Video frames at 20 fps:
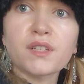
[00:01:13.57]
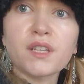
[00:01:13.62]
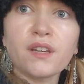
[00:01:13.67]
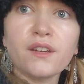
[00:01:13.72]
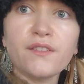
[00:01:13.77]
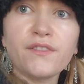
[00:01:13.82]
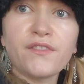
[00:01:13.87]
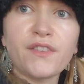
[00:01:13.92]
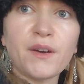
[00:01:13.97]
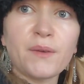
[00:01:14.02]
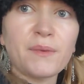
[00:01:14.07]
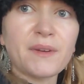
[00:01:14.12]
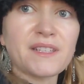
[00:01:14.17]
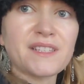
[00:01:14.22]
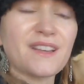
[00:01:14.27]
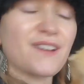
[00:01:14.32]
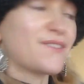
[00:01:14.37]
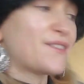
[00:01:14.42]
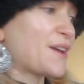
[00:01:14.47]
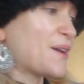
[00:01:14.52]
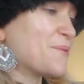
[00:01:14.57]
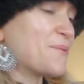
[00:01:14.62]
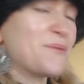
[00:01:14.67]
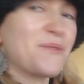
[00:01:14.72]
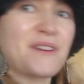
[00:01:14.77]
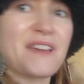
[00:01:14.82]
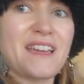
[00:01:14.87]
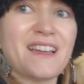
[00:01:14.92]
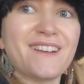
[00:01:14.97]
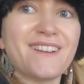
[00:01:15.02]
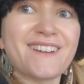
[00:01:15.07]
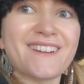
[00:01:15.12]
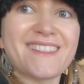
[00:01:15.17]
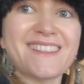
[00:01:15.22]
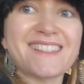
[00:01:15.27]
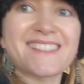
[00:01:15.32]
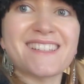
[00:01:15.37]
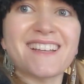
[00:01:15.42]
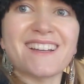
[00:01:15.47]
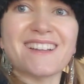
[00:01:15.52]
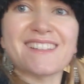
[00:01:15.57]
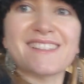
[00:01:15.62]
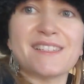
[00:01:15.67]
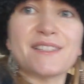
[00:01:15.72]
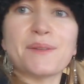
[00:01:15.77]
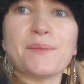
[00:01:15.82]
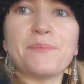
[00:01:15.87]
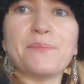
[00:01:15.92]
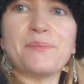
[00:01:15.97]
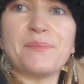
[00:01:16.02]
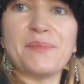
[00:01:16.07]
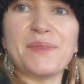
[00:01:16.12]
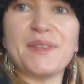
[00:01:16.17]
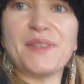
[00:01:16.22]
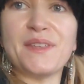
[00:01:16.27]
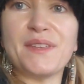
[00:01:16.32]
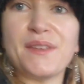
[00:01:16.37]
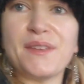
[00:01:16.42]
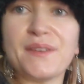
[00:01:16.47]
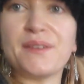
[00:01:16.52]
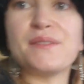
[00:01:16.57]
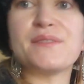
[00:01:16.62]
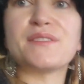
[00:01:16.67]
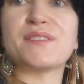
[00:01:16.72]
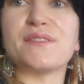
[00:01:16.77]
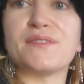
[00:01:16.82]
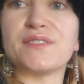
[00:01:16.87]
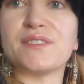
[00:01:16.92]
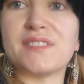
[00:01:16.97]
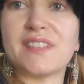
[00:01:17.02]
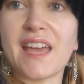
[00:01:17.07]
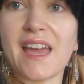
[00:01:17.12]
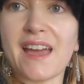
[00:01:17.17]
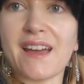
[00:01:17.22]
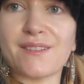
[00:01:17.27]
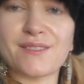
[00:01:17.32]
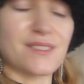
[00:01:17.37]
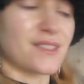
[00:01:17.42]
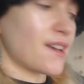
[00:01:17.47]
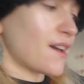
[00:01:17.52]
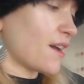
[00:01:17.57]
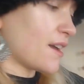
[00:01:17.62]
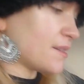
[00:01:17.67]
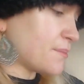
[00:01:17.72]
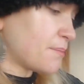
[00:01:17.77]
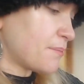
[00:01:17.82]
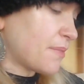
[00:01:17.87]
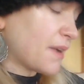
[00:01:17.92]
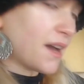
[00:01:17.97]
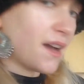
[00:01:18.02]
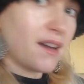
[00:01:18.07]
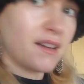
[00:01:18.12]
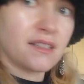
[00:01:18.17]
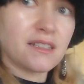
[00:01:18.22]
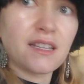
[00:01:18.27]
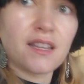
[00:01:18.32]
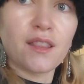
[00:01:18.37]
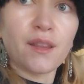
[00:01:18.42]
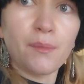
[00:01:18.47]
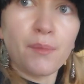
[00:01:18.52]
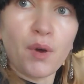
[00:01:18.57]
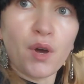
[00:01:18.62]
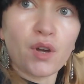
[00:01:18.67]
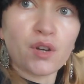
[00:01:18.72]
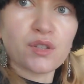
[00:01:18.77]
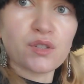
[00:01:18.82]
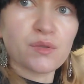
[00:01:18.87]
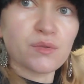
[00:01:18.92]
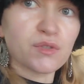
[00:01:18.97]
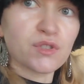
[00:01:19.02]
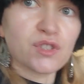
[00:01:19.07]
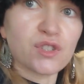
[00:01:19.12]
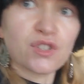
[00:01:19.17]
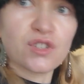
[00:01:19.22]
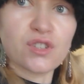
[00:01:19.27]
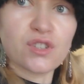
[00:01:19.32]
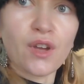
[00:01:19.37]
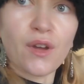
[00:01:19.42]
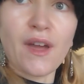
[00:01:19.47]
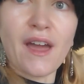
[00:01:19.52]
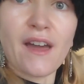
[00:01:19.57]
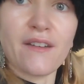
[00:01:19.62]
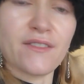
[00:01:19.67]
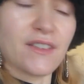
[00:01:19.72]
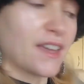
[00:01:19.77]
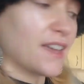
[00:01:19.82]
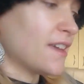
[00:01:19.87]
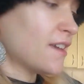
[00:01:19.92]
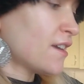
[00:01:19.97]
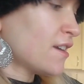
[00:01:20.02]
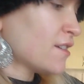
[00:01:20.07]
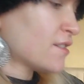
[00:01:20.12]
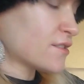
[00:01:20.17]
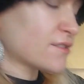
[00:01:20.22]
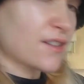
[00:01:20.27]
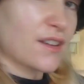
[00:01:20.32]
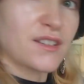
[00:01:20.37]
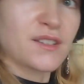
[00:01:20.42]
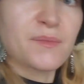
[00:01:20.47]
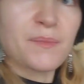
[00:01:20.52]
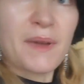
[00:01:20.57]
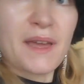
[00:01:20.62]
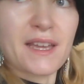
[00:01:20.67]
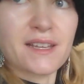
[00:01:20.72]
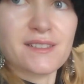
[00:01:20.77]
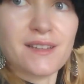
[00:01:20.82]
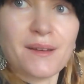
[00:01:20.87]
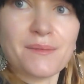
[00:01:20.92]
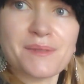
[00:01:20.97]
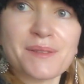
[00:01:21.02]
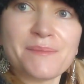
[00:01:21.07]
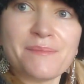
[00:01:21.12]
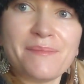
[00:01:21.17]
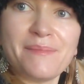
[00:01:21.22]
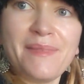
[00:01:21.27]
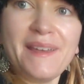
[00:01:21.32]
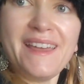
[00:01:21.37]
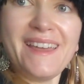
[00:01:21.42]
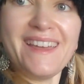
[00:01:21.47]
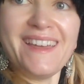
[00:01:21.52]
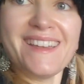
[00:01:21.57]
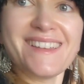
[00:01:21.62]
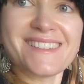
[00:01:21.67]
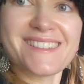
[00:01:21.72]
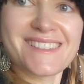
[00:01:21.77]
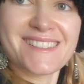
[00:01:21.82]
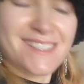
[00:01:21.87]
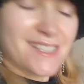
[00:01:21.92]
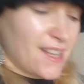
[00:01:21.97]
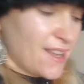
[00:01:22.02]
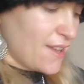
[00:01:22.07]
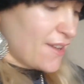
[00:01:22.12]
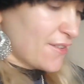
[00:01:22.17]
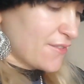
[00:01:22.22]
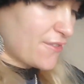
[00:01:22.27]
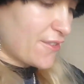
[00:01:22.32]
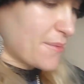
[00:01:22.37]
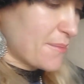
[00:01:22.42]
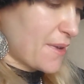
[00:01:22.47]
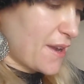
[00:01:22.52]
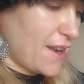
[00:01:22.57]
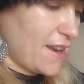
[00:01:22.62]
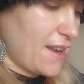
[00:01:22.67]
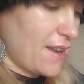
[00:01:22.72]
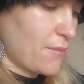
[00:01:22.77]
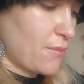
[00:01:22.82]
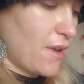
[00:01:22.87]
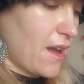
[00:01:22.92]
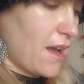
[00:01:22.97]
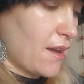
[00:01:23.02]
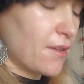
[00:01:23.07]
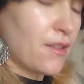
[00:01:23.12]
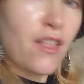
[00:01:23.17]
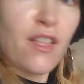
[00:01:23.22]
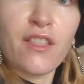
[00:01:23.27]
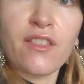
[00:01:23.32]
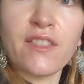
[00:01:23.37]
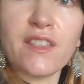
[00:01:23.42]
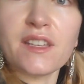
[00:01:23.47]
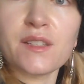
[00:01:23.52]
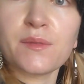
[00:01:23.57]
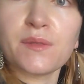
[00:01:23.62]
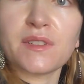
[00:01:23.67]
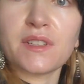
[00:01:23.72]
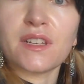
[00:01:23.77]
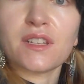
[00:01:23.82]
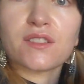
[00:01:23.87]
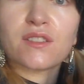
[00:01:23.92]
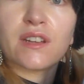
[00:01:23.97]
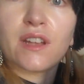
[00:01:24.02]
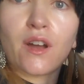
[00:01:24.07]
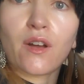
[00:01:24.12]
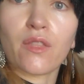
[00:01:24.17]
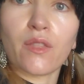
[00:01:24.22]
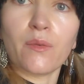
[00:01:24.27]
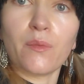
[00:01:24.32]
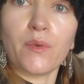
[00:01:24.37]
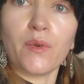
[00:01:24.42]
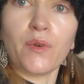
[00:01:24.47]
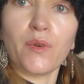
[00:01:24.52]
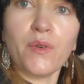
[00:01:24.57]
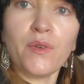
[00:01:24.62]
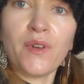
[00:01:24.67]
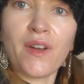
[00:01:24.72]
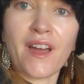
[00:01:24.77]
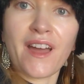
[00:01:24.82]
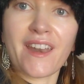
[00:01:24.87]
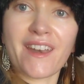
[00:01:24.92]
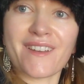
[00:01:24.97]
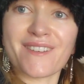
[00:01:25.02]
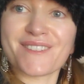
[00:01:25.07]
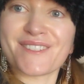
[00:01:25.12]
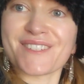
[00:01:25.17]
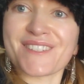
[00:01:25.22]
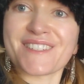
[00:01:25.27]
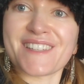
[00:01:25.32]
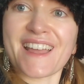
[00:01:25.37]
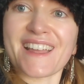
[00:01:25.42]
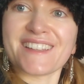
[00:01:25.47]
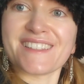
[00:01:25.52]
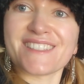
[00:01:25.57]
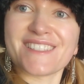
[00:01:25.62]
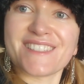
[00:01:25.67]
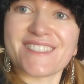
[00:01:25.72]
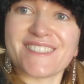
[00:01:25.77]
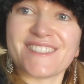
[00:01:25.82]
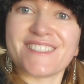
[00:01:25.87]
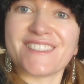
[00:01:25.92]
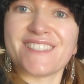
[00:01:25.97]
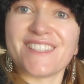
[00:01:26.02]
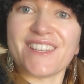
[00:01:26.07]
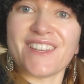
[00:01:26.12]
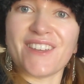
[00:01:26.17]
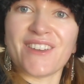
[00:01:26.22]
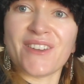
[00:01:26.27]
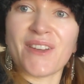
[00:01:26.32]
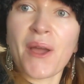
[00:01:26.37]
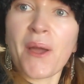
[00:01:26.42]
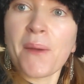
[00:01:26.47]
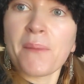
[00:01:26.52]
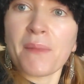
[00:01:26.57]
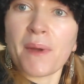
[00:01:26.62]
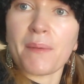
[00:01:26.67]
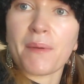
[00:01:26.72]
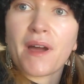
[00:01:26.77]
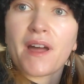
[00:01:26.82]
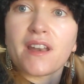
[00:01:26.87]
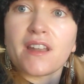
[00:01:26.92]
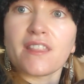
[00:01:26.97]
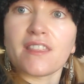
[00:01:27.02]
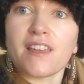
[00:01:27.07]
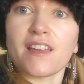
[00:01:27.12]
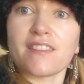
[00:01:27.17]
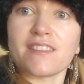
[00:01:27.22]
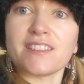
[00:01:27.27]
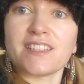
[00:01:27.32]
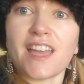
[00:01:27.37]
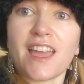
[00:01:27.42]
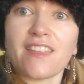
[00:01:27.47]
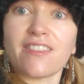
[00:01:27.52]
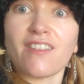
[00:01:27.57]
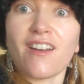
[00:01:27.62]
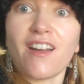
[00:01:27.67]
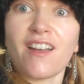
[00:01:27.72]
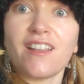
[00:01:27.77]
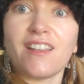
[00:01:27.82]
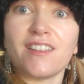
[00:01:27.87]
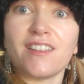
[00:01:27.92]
was going to film myself like walking along in the sun because it's a beautiful day outside, but the box was just so heavy, so I just picked up some bits from Olio. Well, this was literally on the wall, and I was just saying to my partner the other day that I